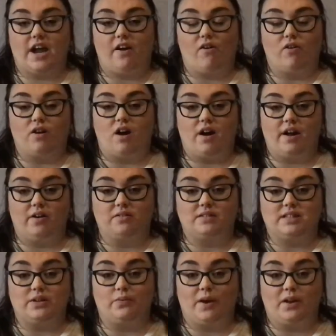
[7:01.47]
on ILD
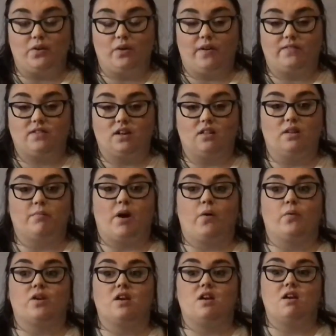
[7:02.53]
when you have done them. I would
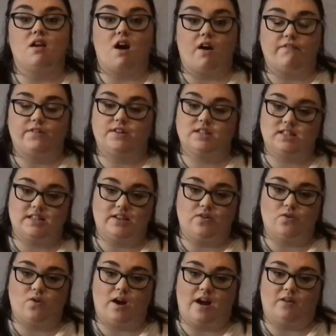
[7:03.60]
love to see
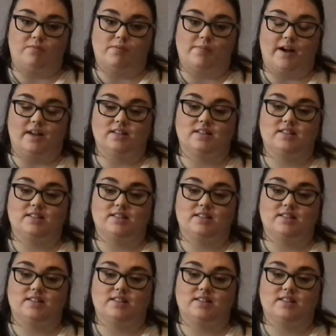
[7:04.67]
your animal mask.